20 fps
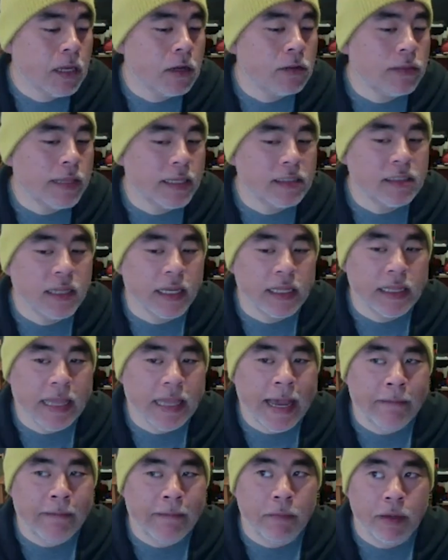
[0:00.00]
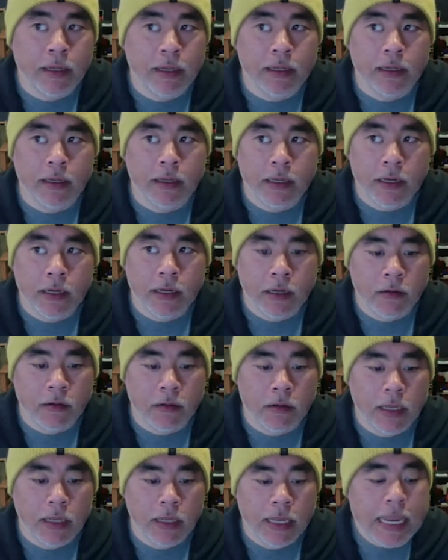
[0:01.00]
things like that. But, you
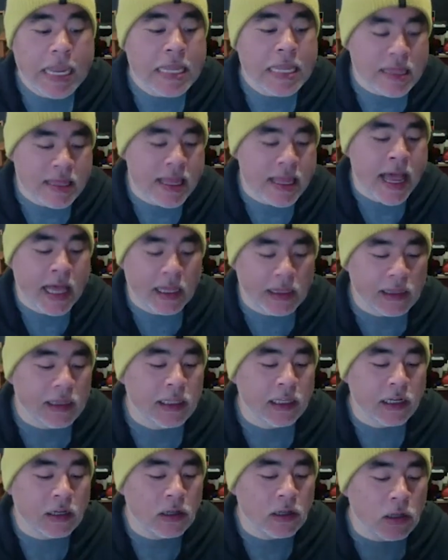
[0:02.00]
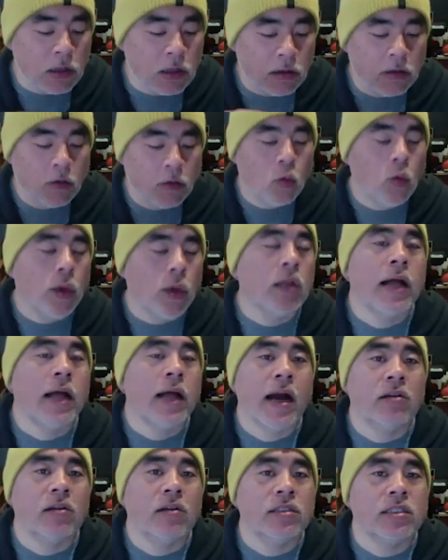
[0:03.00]
know, in that little
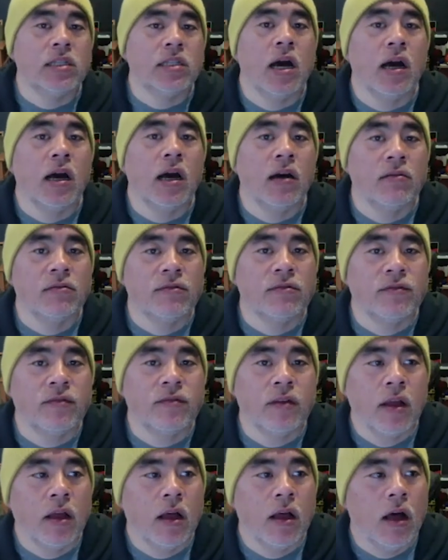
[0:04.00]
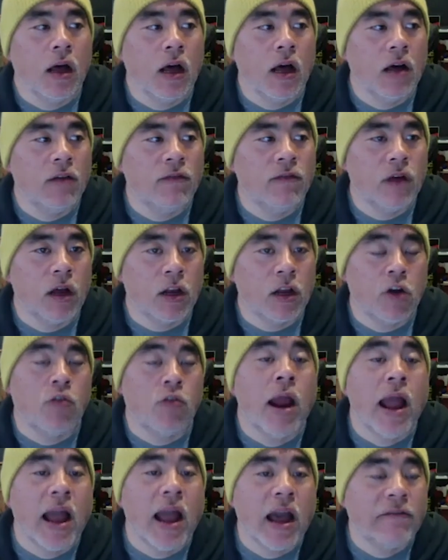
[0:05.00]
wheelhouse of a
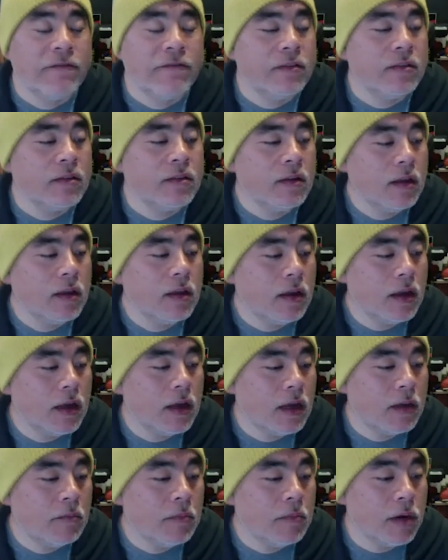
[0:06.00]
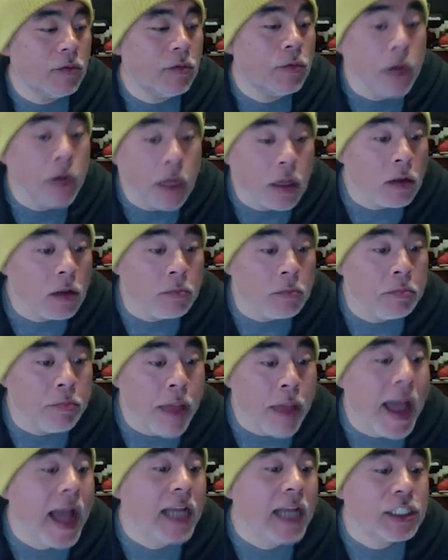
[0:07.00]
craft, my real
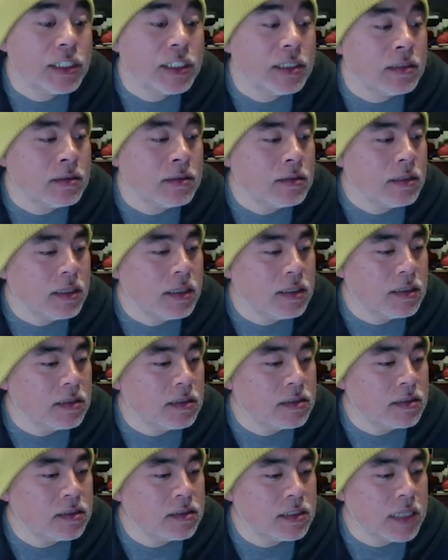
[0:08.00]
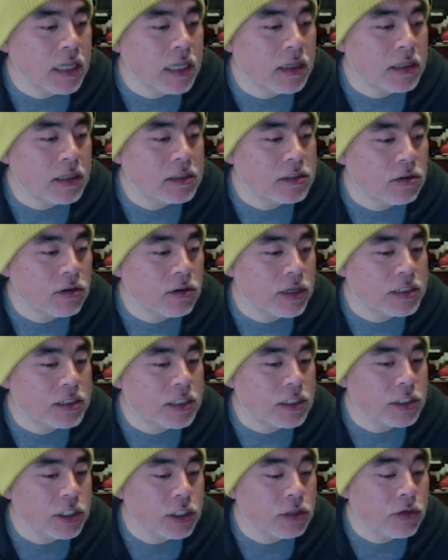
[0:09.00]
passion is telling stories
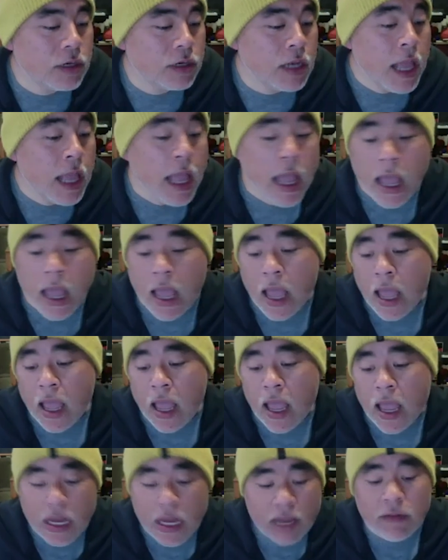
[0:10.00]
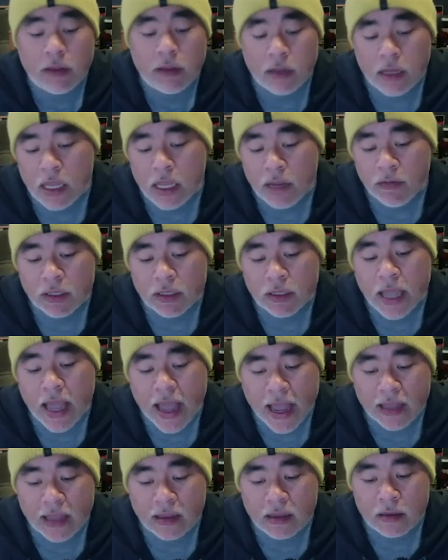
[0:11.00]
to children. And even to
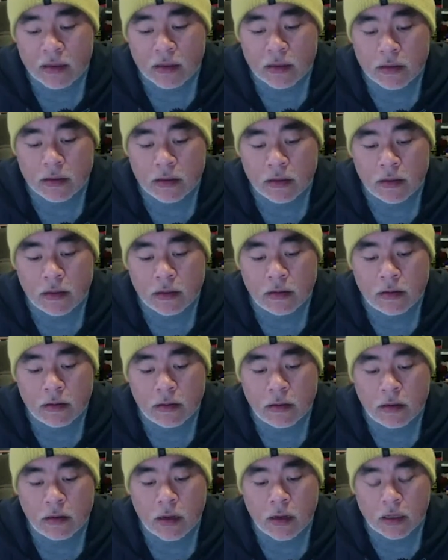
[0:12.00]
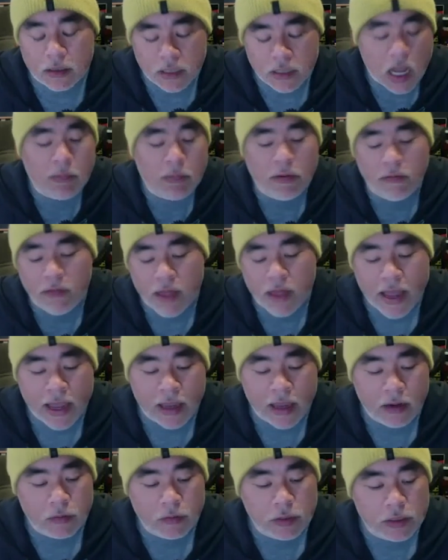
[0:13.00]
add on top of
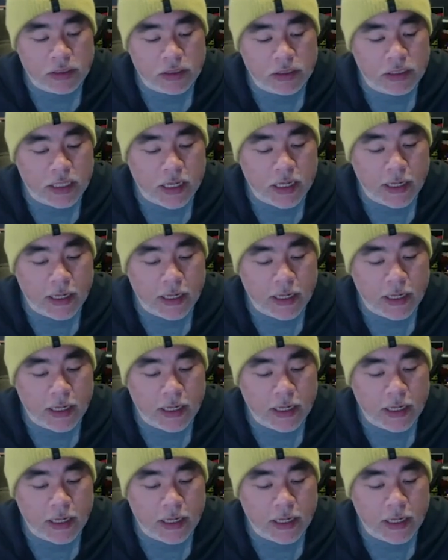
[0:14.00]
that was,